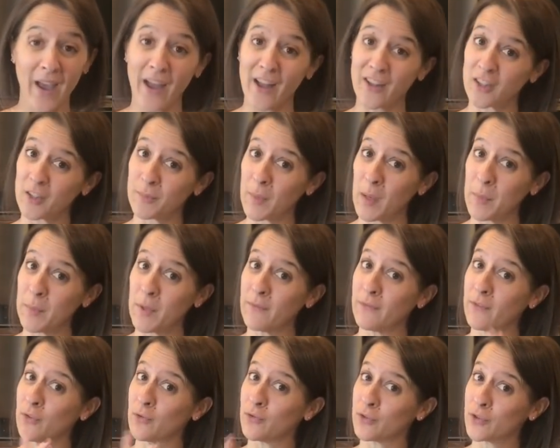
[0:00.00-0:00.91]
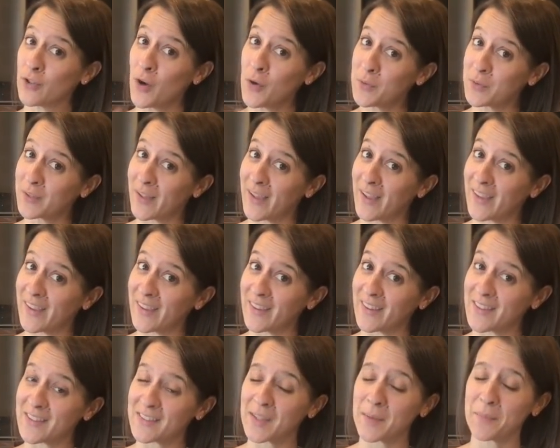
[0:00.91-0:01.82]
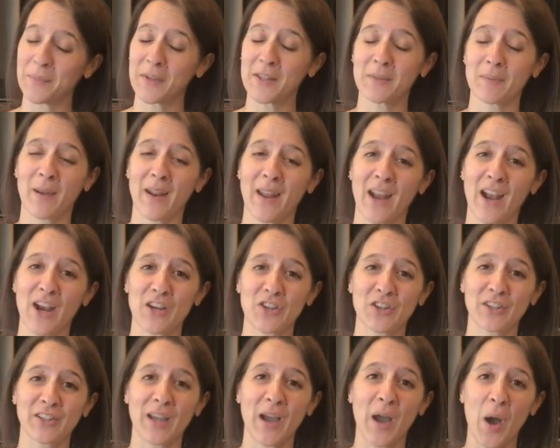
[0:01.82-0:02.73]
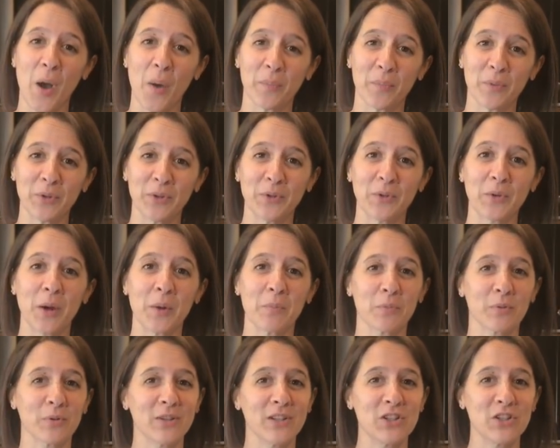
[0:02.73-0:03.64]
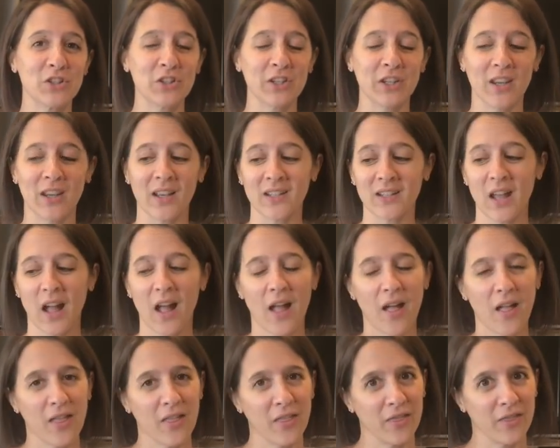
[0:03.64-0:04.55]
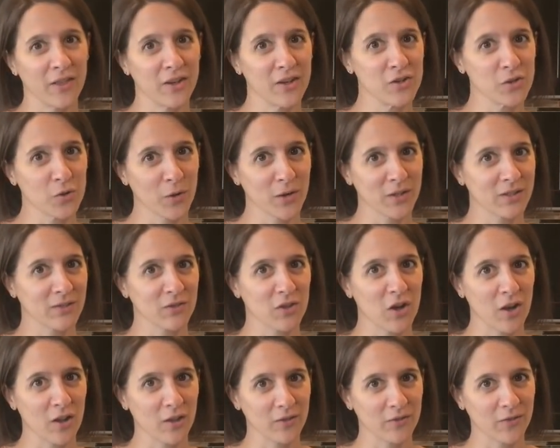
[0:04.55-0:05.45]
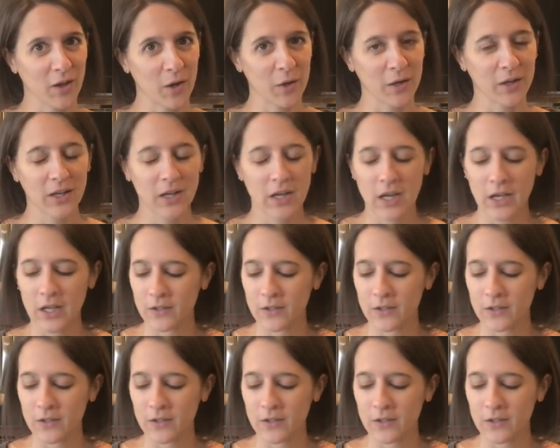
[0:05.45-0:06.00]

And so maybe if you don't like it, some of these might actually help you appreciate the joys of cauliflower.